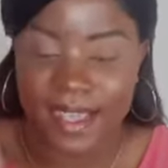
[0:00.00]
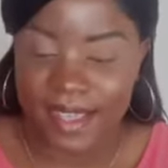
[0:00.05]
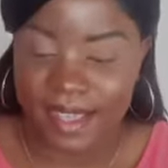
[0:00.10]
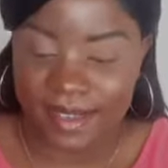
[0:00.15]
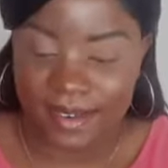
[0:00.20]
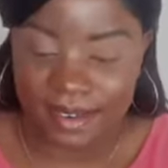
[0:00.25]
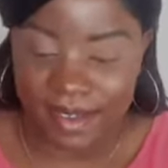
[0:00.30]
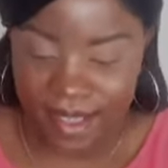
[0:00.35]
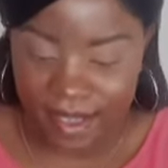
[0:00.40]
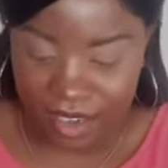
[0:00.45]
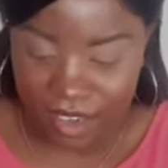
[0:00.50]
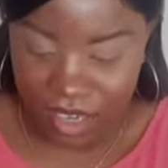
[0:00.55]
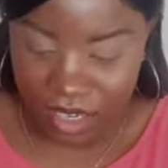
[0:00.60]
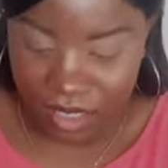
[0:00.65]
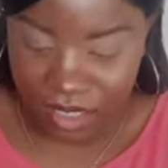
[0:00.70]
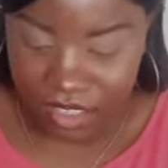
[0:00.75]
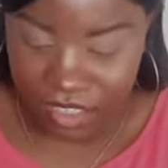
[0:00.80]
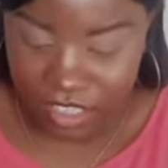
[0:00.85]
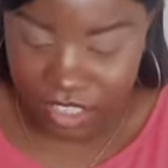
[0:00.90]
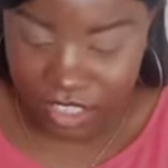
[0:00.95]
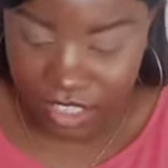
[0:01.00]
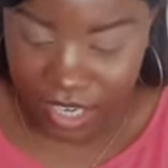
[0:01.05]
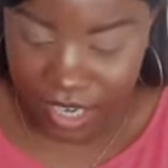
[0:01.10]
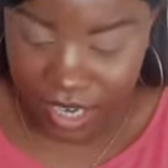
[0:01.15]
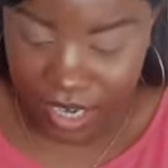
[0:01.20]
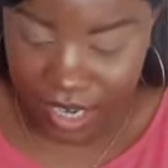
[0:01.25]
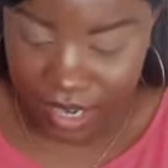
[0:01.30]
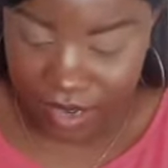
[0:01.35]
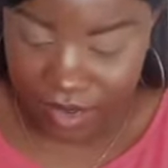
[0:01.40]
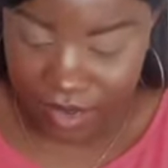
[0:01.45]
and I got the
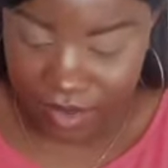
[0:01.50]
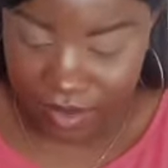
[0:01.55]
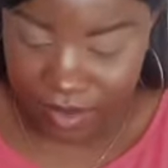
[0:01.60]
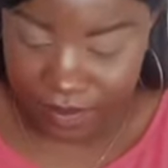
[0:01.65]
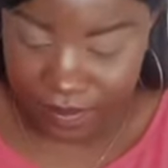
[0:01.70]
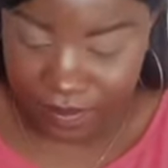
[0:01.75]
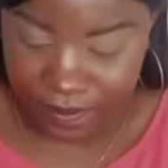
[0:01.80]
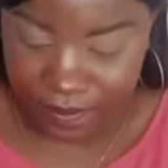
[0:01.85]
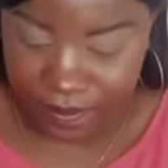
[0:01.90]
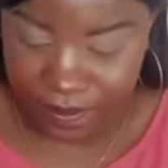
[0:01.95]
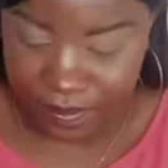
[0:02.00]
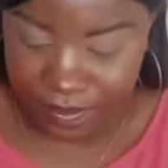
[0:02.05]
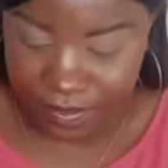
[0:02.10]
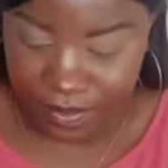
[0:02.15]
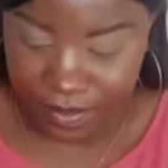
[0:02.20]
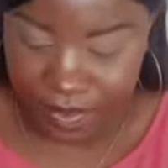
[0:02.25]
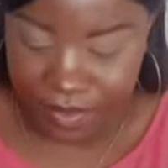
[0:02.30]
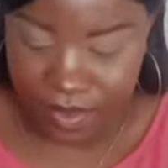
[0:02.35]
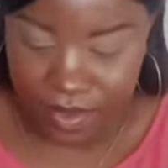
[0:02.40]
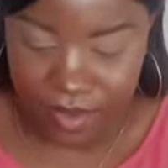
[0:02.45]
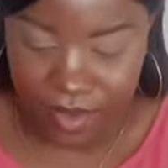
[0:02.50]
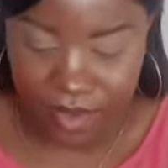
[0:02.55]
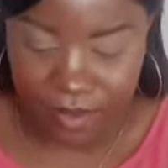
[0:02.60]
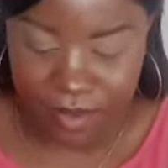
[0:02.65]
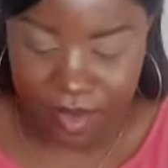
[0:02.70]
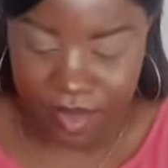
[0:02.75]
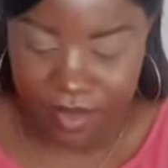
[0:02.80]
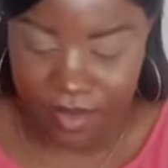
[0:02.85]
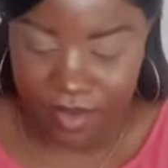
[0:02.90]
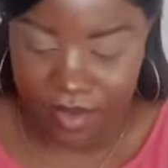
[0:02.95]
shade,
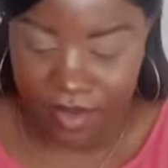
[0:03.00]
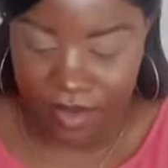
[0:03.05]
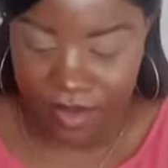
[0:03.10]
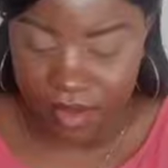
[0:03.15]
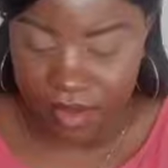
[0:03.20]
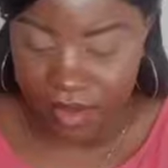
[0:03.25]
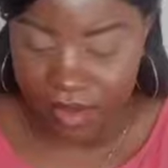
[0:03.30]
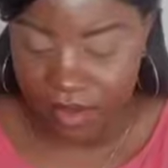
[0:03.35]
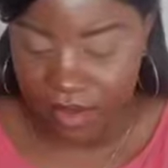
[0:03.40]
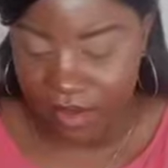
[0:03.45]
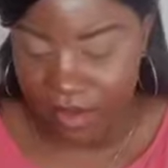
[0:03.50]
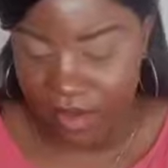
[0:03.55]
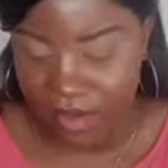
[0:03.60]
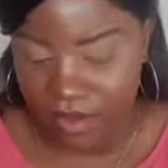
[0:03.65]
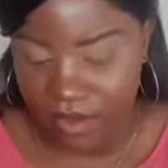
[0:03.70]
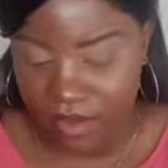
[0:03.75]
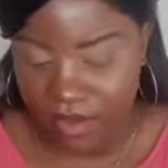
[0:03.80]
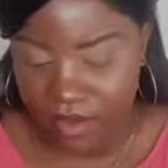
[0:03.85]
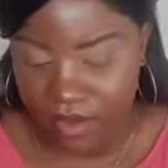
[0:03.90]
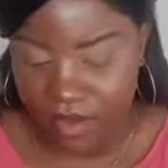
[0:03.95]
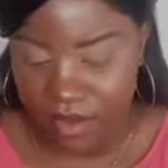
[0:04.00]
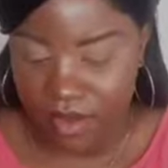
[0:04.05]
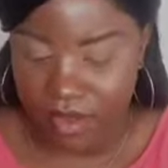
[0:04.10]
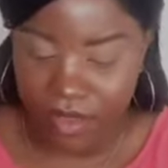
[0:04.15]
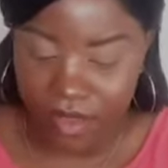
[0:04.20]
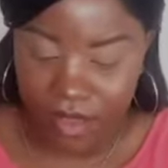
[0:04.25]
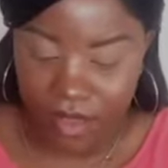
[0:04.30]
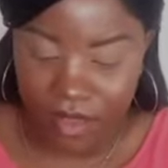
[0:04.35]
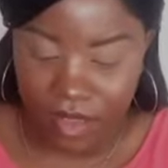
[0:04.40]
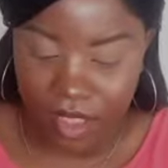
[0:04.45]
let me see,
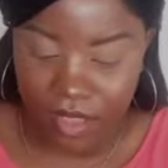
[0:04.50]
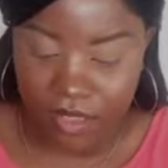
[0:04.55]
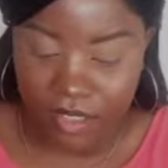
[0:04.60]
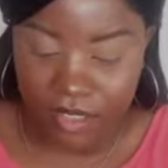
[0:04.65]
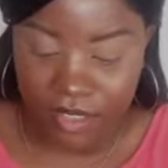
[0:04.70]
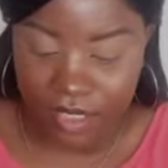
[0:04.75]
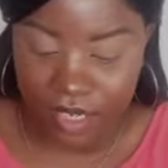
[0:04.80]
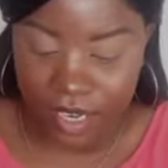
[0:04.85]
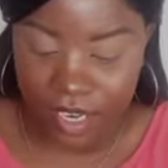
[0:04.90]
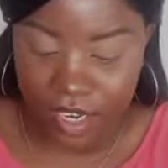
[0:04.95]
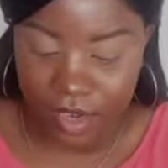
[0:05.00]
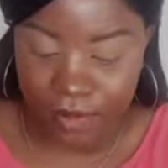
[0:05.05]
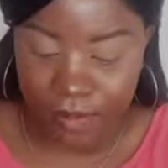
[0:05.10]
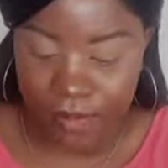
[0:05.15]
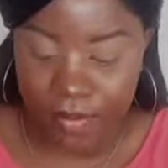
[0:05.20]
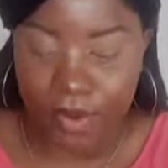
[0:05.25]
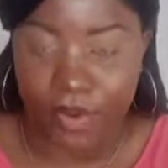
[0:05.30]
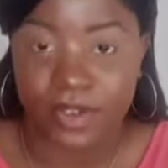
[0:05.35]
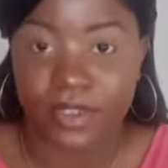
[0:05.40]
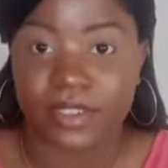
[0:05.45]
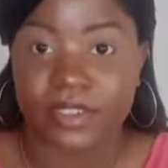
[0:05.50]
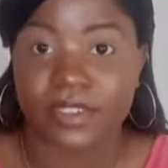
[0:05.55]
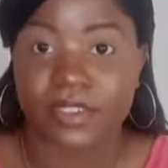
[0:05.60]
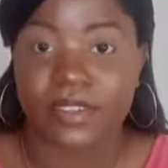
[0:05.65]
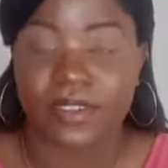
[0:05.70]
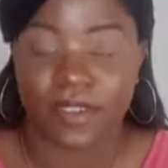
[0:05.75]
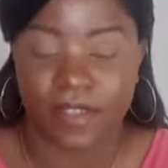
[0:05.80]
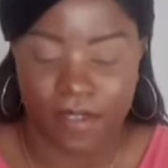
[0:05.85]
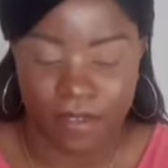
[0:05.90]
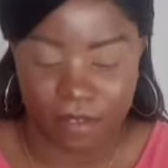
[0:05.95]
I got the shade
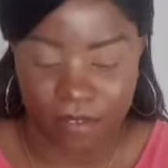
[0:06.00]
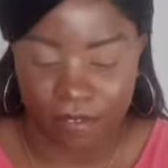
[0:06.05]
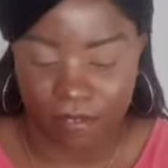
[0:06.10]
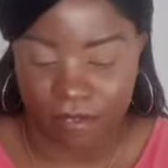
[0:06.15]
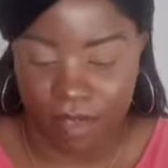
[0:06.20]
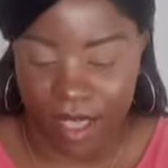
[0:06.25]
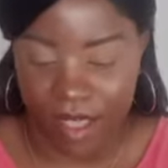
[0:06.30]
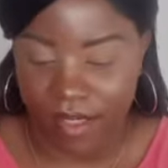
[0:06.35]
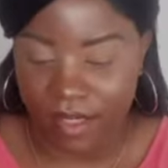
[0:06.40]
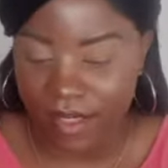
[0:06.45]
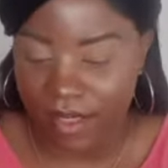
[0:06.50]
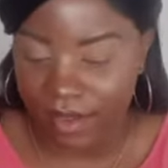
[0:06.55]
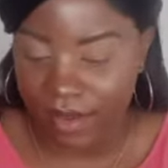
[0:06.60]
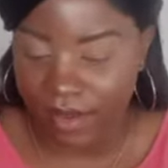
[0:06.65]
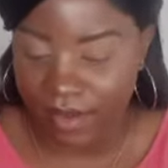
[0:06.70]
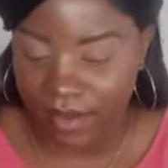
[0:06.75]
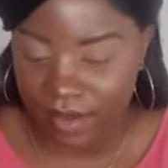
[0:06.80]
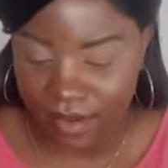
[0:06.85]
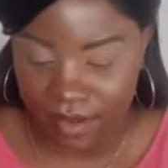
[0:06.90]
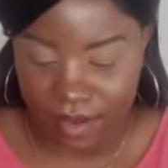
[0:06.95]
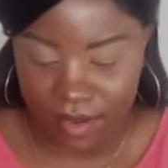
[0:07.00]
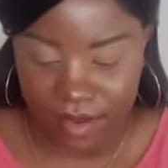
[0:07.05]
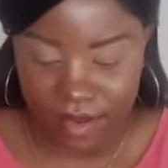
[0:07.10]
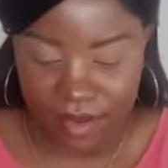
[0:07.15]
Burnt Violet,